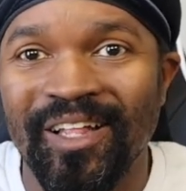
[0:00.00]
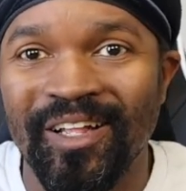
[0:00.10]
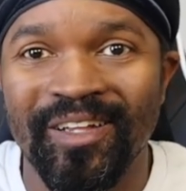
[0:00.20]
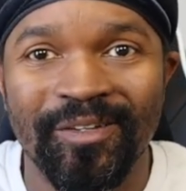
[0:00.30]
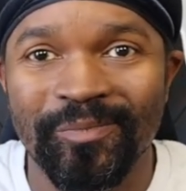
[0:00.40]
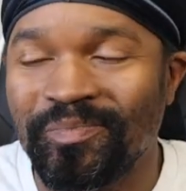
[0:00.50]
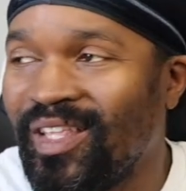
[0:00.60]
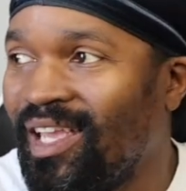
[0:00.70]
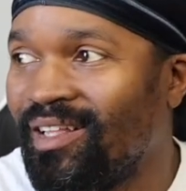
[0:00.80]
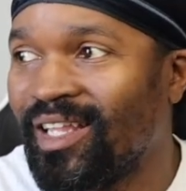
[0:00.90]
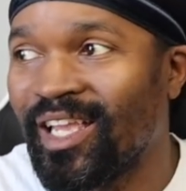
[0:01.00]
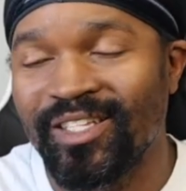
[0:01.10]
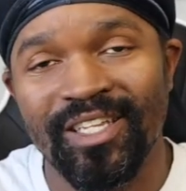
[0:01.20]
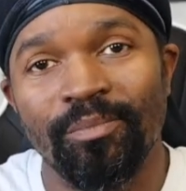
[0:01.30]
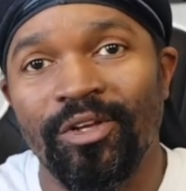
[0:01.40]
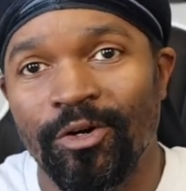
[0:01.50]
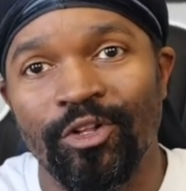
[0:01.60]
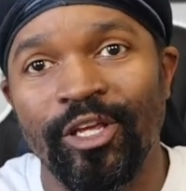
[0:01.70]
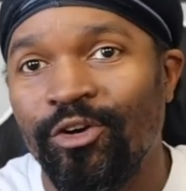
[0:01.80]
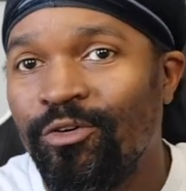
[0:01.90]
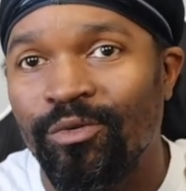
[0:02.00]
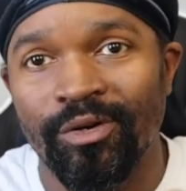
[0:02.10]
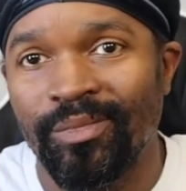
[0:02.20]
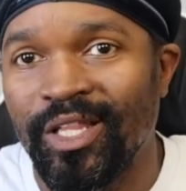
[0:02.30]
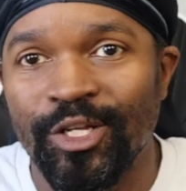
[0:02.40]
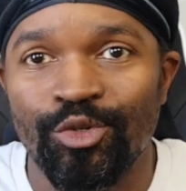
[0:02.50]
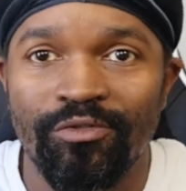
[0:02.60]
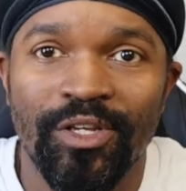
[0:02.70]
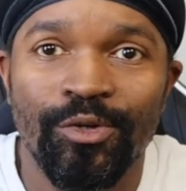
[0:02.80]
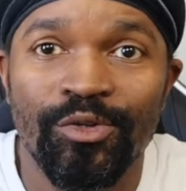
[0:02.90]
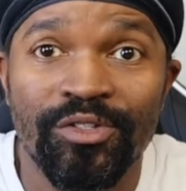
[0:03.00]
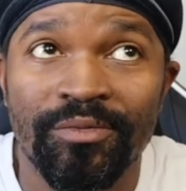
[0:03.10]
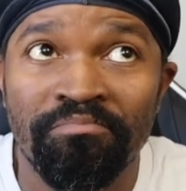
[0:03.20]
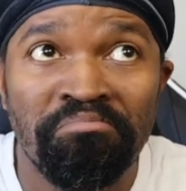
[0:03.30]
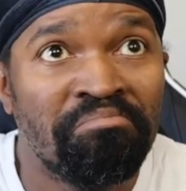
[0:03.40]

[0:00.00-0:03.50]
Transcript: um, yeah, like I said earlier, electric vehicles